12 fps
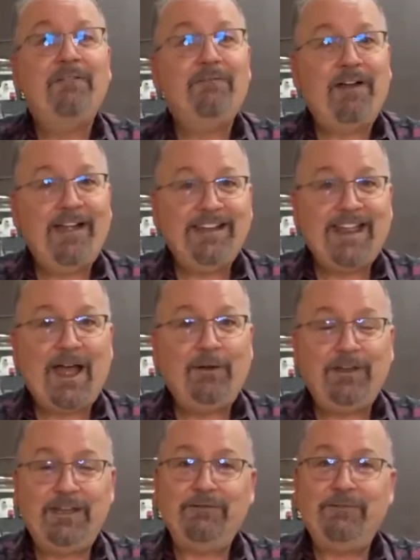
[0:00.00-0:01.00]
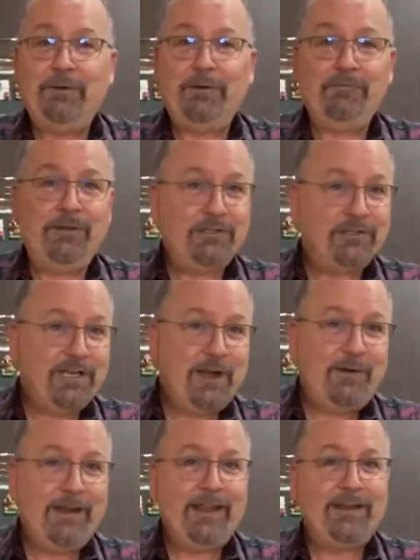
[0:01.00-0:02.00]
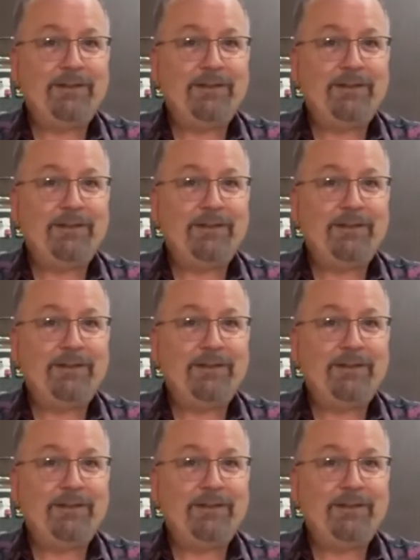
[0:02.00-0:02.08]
find out if they're vegetarian,